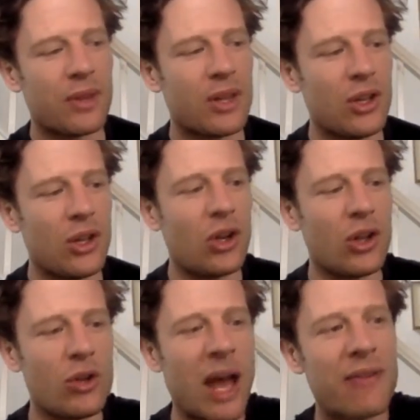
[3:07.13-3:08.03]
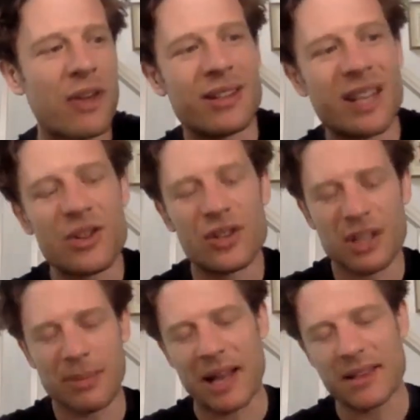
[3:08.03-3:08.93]
you know, you have
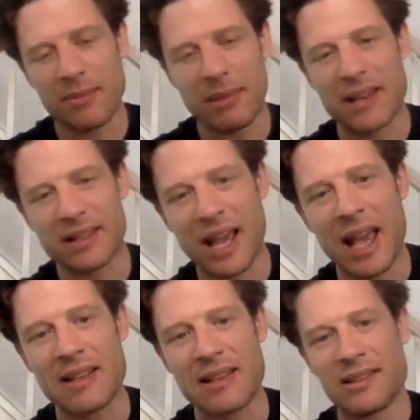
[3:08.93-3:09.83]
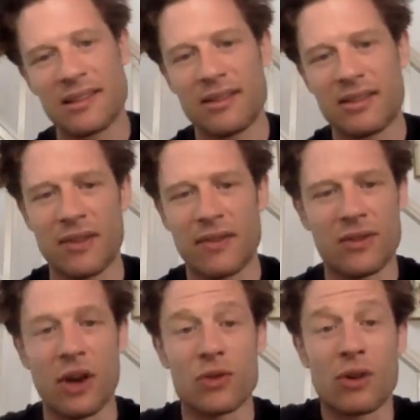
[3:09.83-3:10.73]
contingency plans in place in case stuff
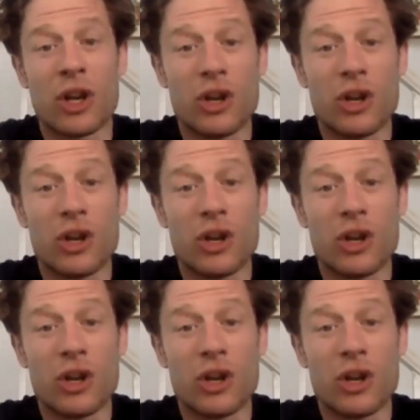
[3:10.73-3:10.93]
goes wrong.